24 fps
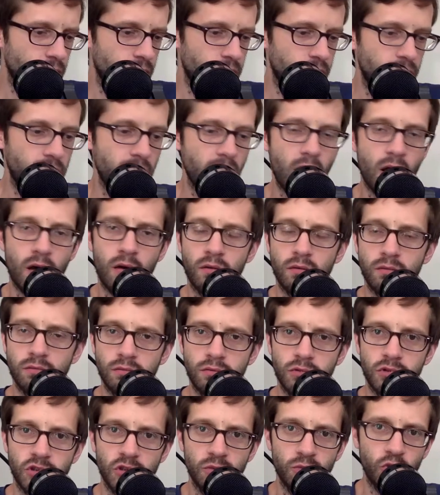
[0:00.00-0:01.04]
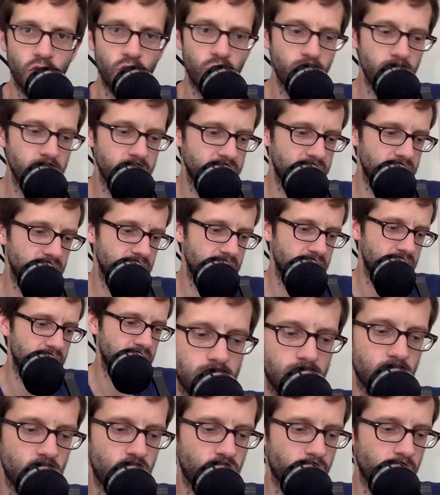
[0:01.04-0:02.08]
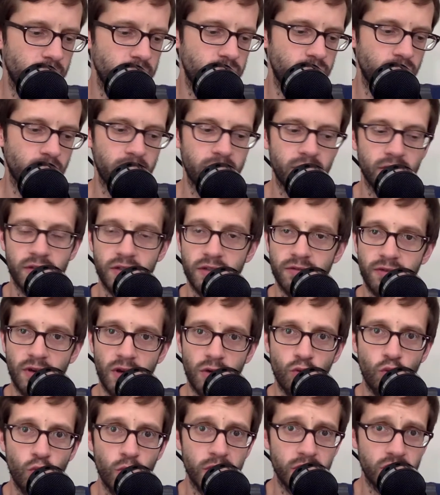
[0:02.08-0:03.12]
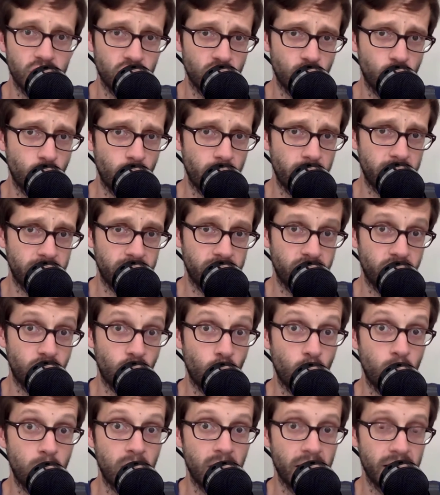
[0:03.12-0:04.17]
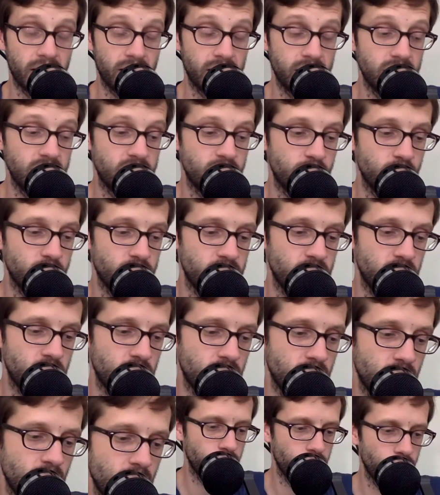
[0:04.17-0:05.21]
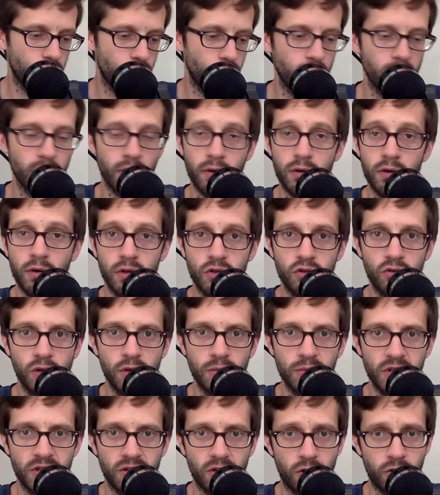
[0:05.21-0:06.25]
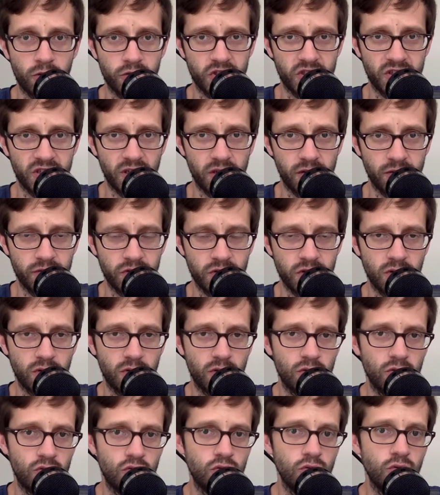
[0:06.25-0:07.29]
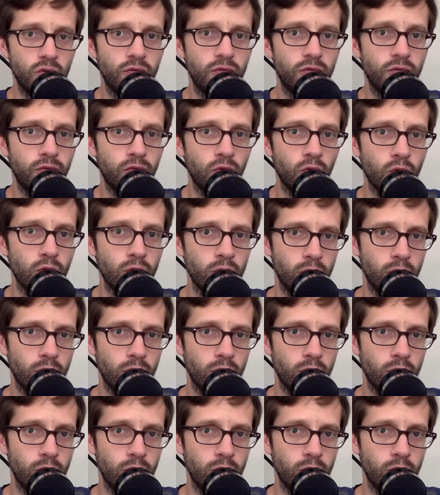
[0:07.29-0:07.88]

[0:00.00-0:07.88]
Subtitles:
Now, some quizzes. Try to identify weak squares for black in this position. We are going to limit ourselves to the 4